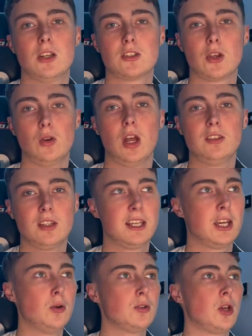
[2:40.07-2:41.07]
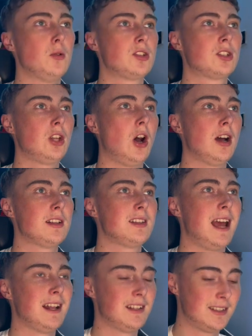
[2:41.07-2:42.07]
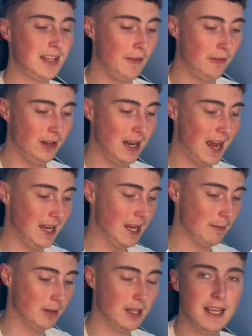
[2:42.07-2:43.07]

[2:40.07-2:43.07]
So London kill zone starts at 7 a.m.